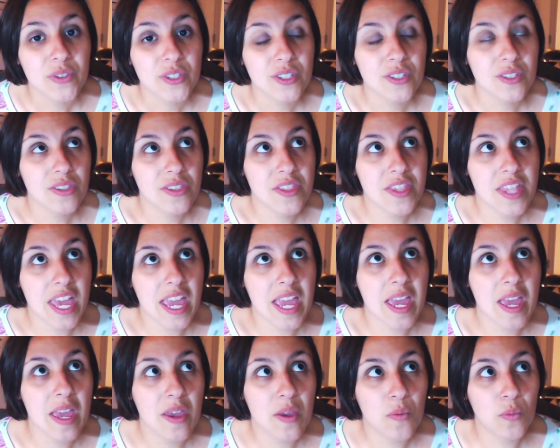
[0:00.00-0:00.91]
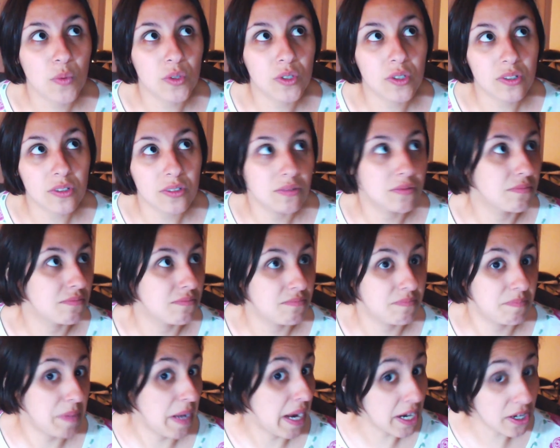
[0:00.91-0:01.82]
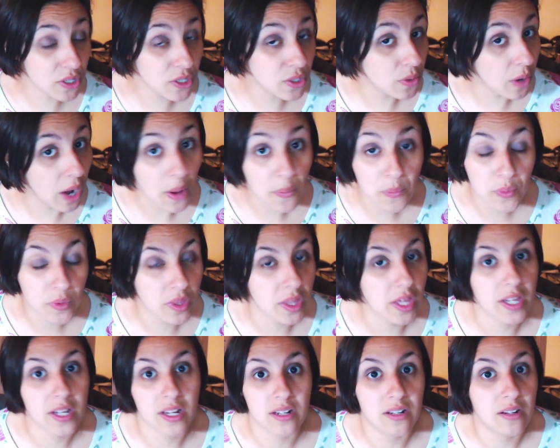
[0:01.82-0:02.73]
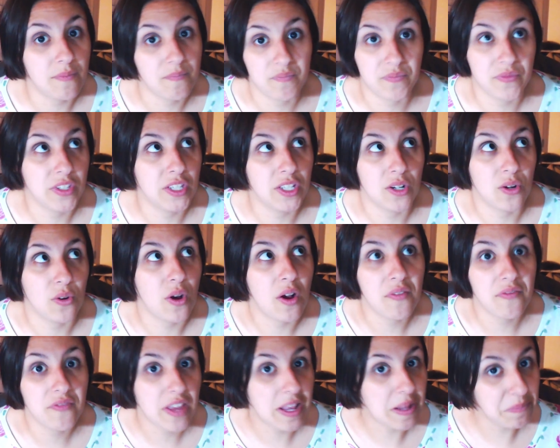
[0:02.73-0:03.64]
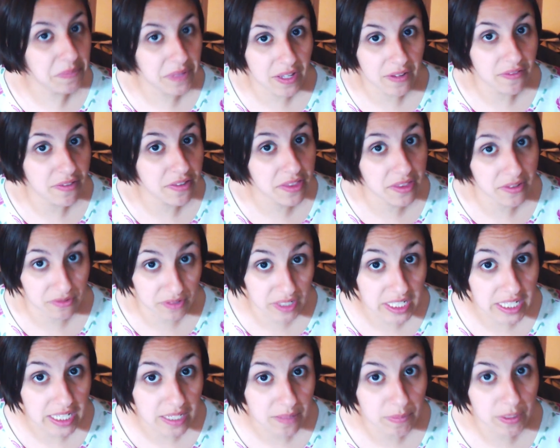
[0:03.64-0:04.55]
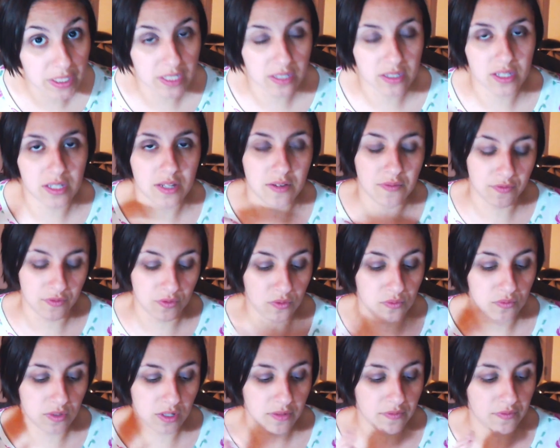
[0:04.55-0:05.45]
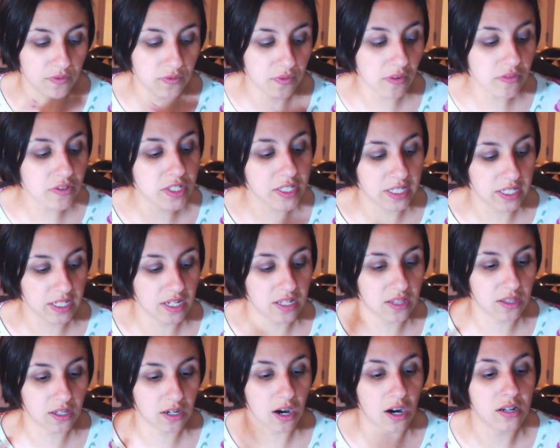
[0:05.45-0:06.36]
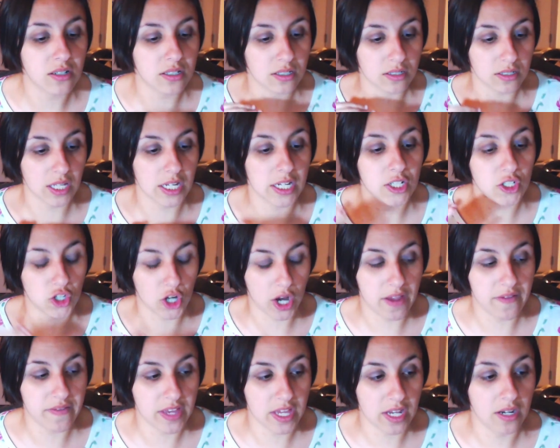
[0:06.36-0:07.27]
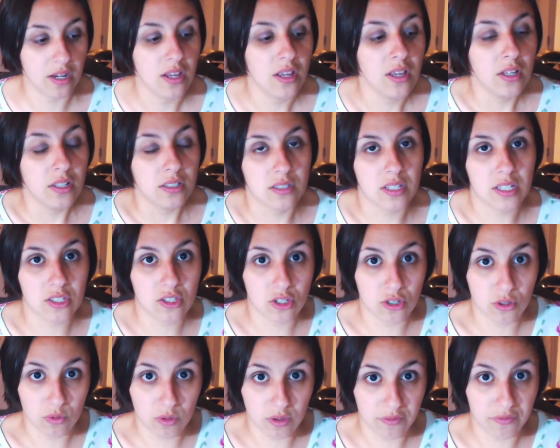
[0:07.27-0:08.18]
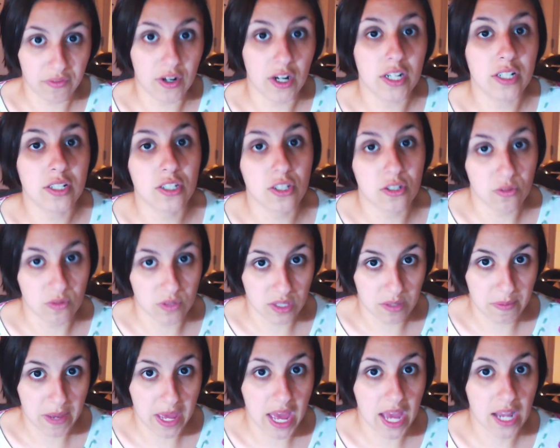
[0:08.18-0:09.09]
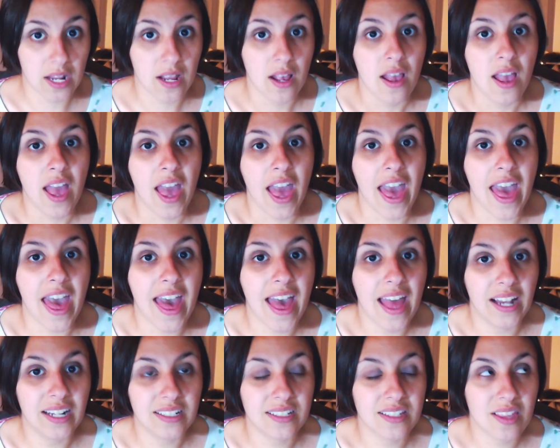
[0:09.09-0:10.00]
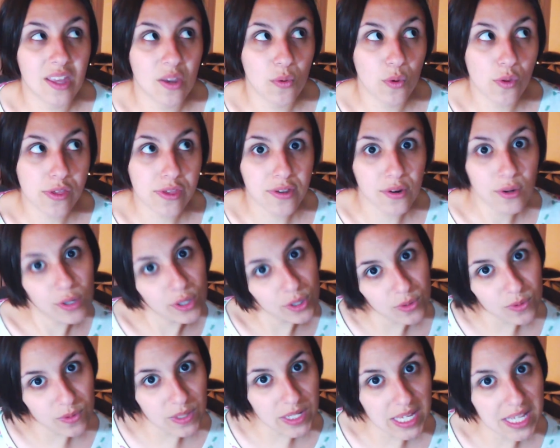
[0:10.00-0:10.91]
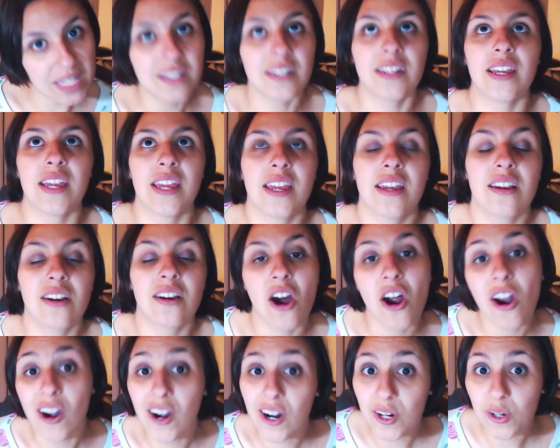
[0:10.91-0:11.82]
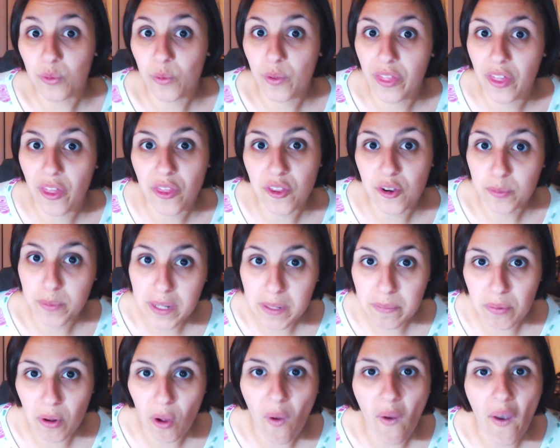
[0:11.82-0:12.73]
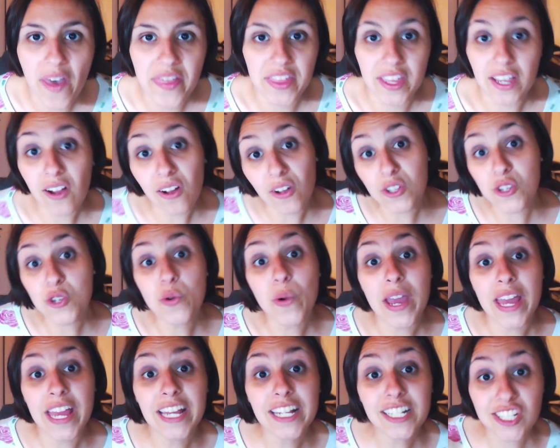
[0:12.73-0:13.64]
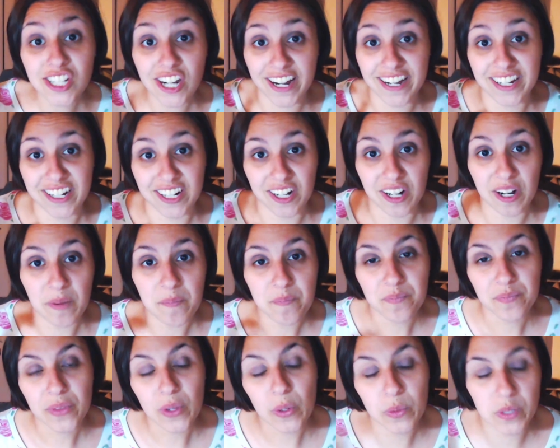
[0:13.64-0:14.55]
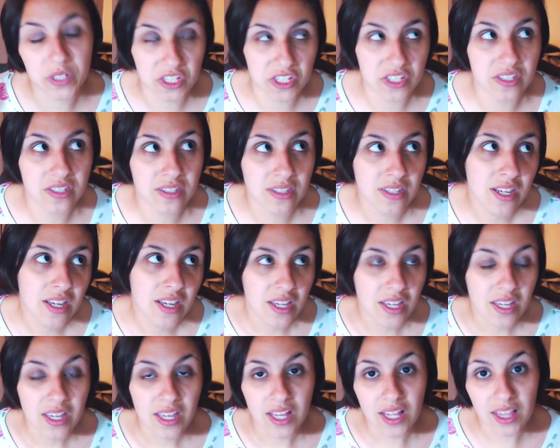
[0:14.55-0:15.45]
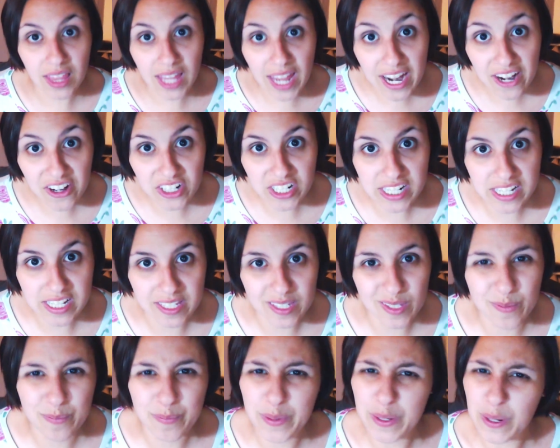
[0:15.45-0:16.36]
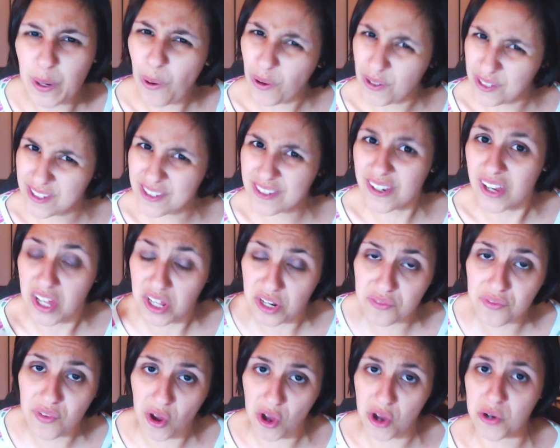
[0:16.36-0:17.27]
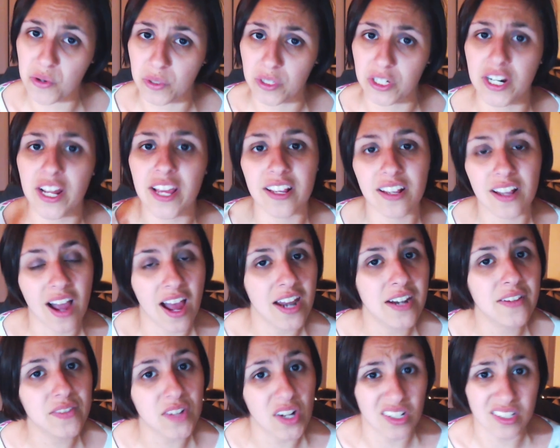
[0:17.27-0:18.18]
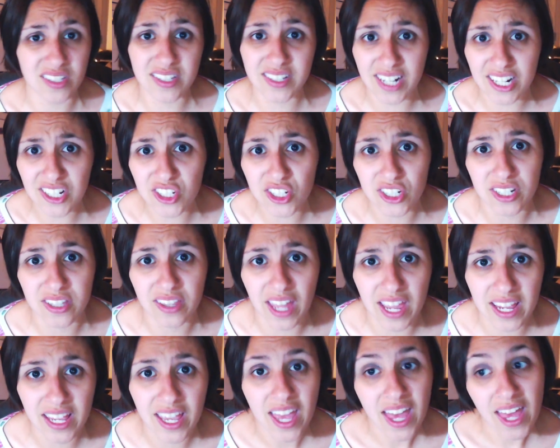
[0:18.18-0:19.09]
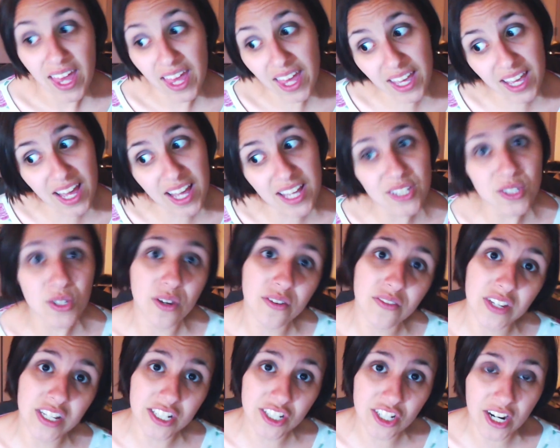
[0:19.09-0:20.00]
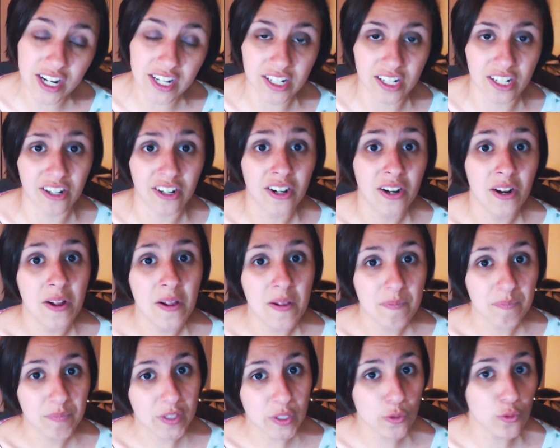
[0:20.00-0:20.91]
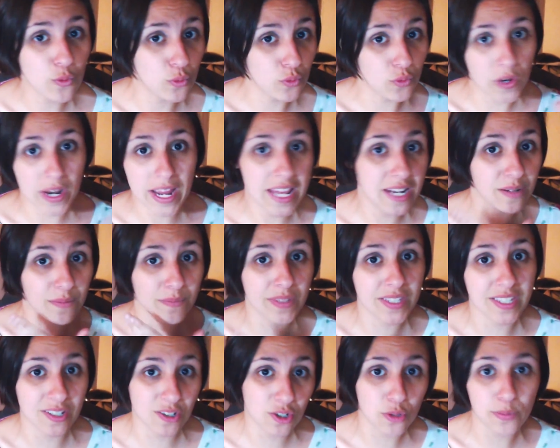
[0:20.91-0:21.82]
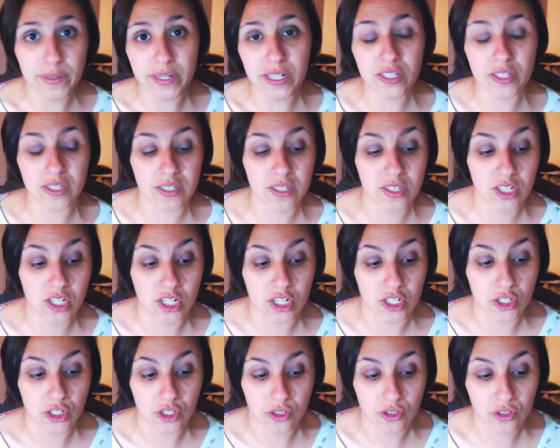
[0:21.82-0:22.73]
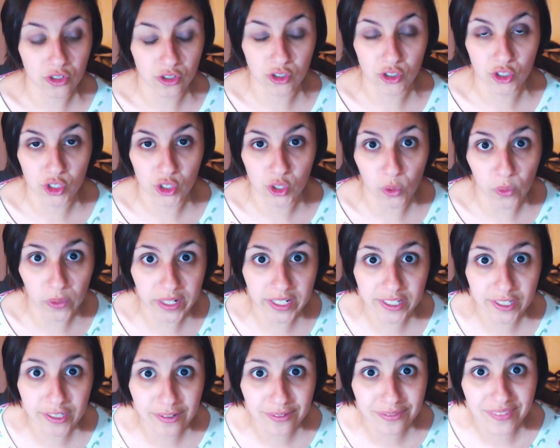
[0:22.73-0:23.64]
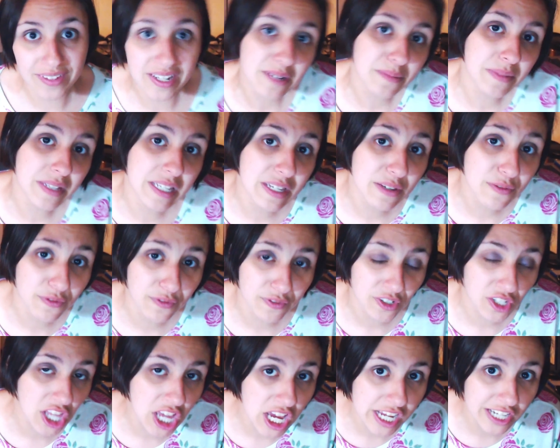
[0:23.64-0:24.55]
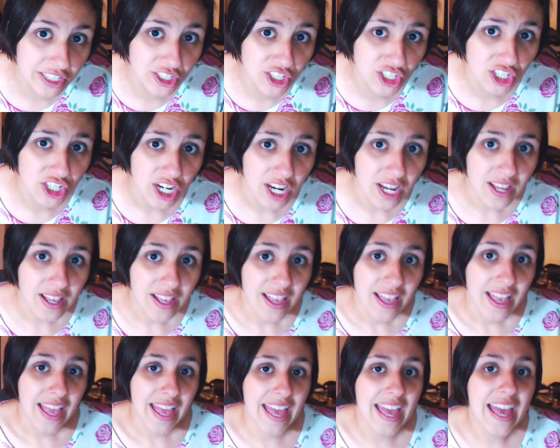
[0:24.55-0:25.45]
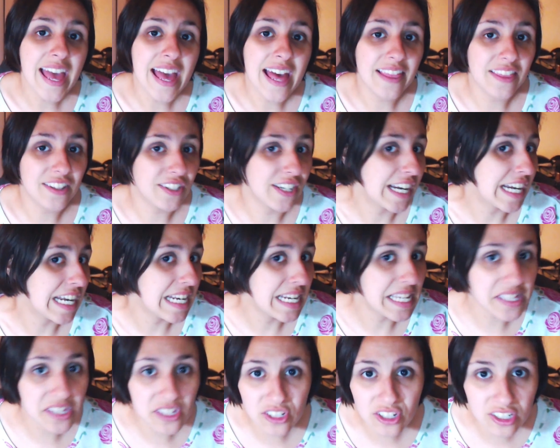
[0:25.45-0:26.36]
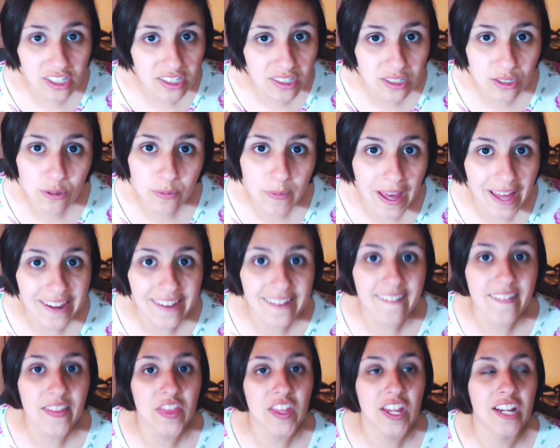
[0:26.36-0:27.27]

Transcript: they will pair you up with like a, you know, a family of three, because if you've ever seen it, the cars are like a drive-in. It's like two in the front, two in the back, and they will throw you in a car with other people, and they call you a hitchhiker, which is hilarious, but also kind of awkward and kind of calls attention. Like, hey guys, you have a hitchhiker. This random single person is gonna join your family for lunch, and there ain't nothing you're gonna do about it, and then